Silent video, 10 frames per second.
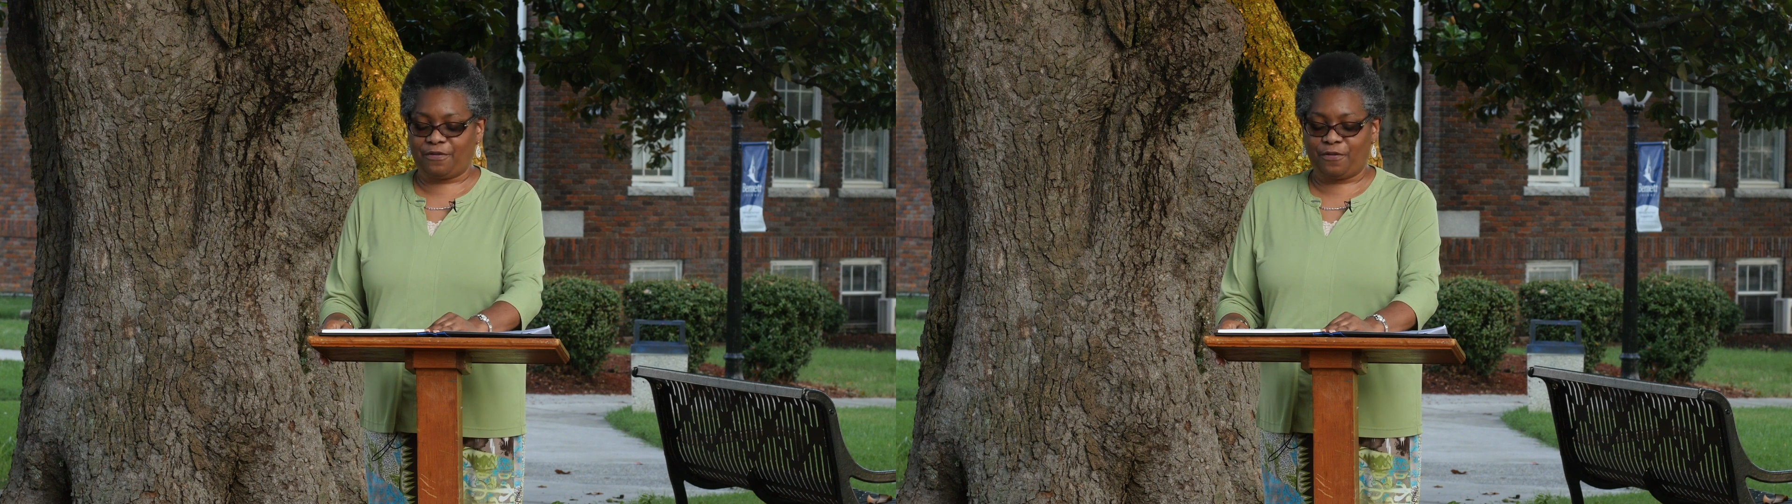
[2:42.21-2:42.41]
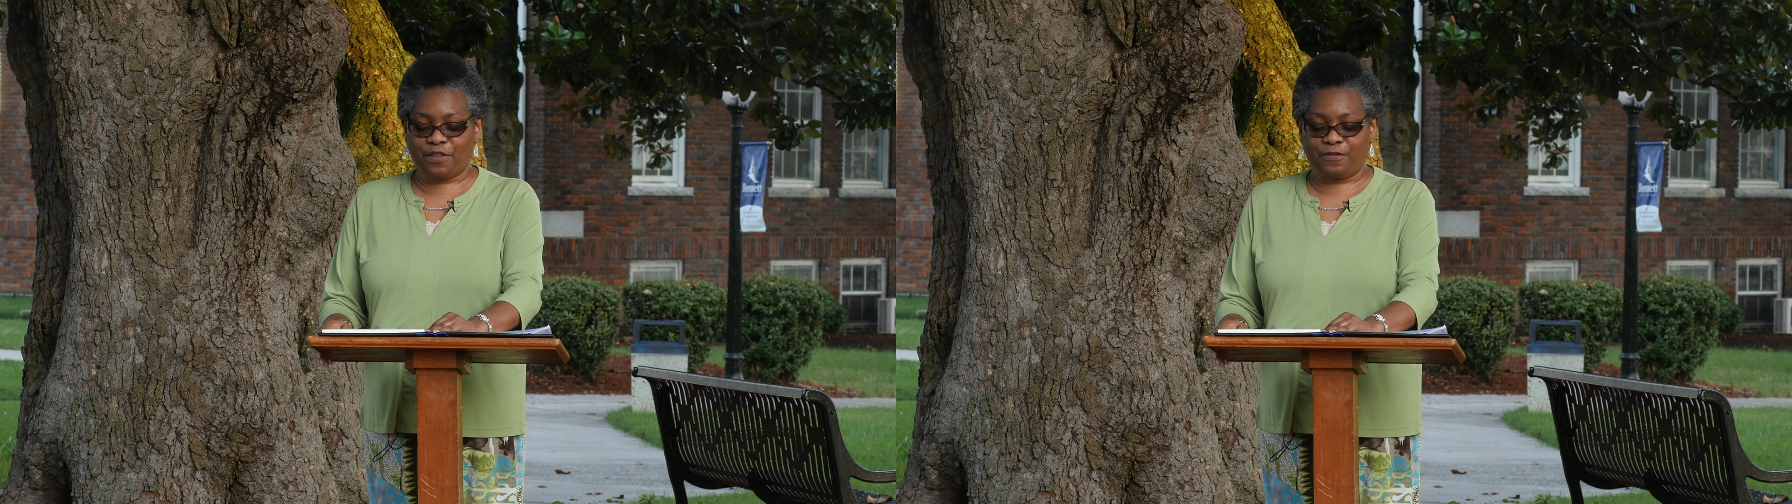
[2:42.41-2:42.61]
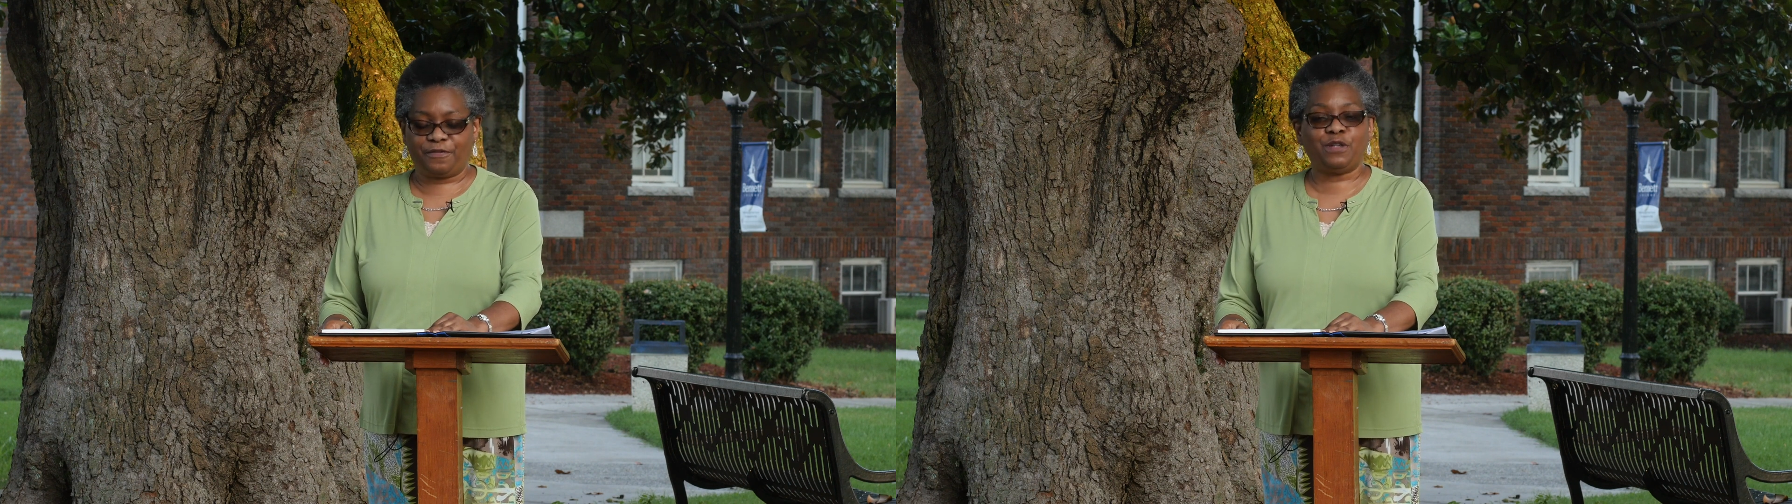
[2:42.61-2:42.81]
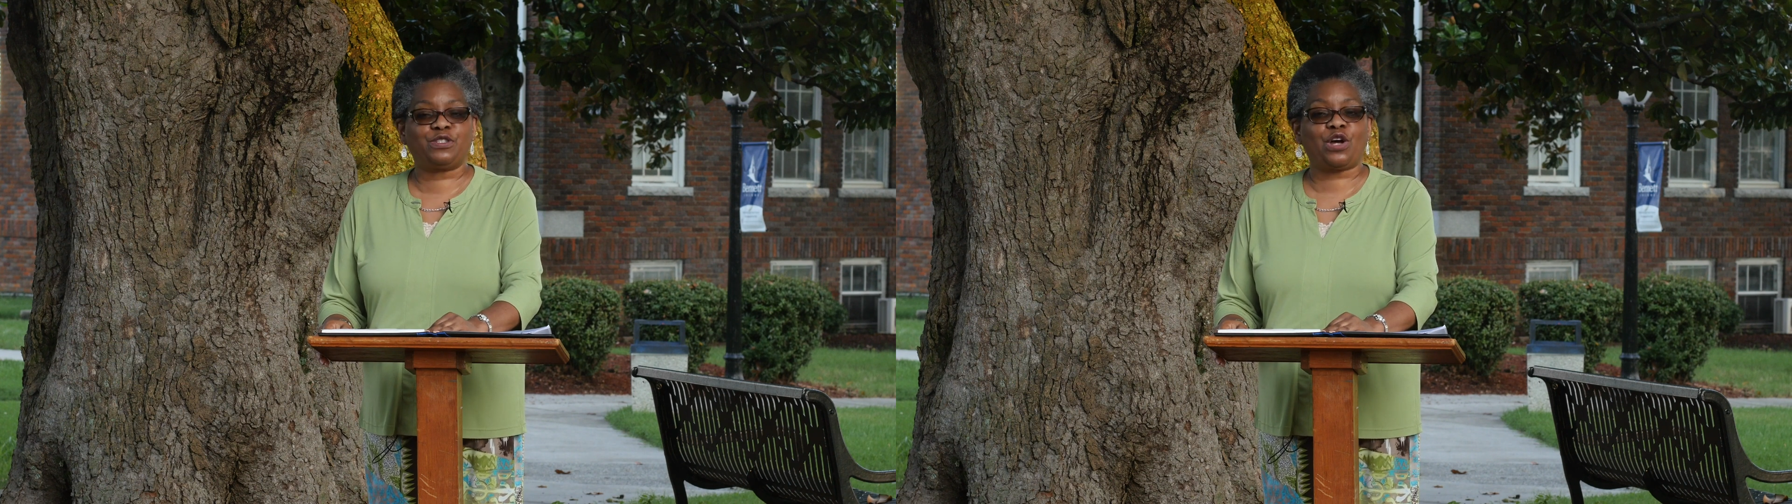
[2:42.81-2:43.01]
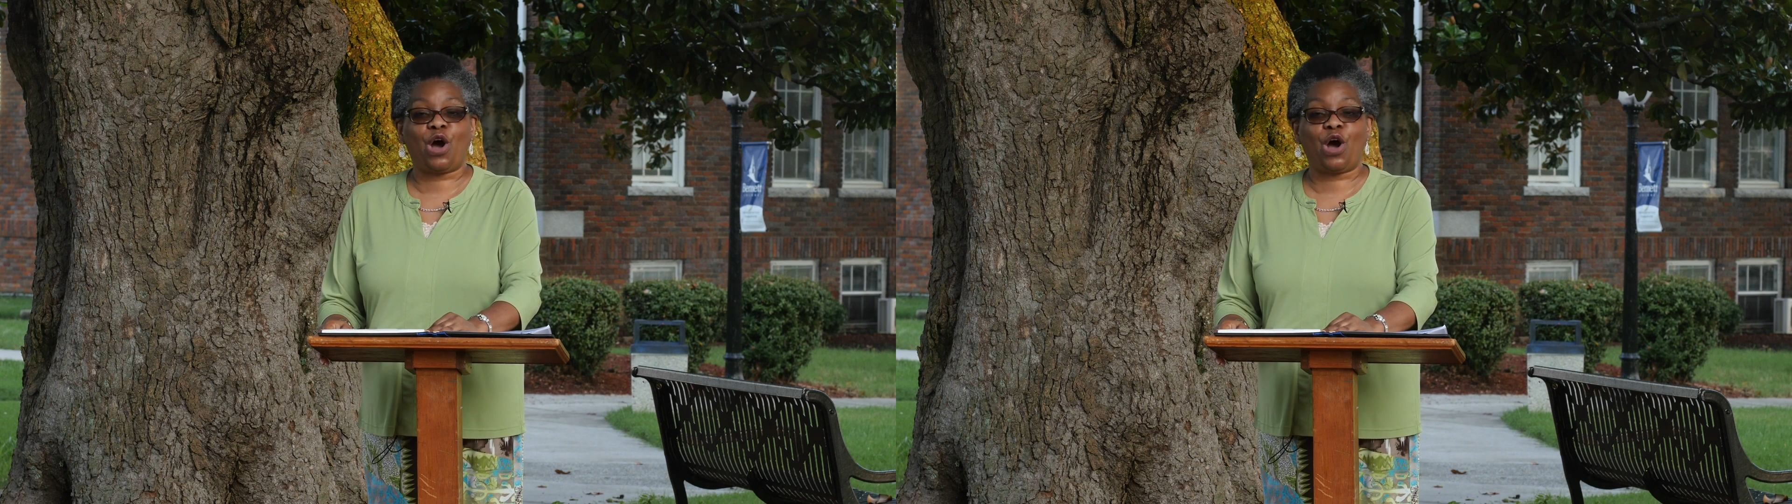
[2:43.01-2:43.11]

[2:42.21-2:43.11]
for the future